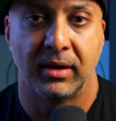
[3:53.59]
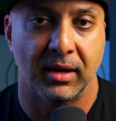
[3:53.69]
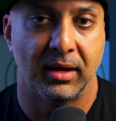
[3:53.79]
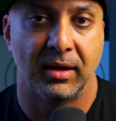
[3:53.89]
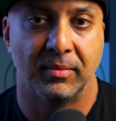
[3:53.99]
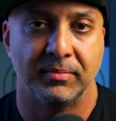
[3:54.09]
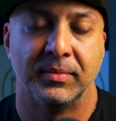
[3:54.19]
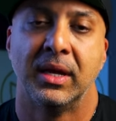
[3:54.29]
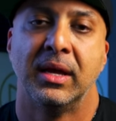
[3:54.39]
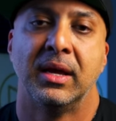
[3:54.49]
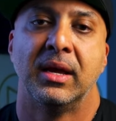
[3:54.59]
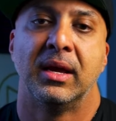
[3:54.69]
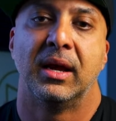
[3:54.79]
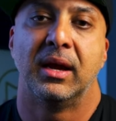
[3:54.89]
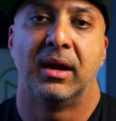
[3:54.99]
Um,
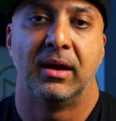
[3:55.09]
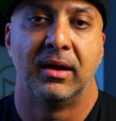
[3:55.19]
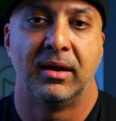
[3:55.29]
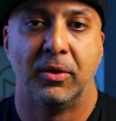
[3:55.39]
uh,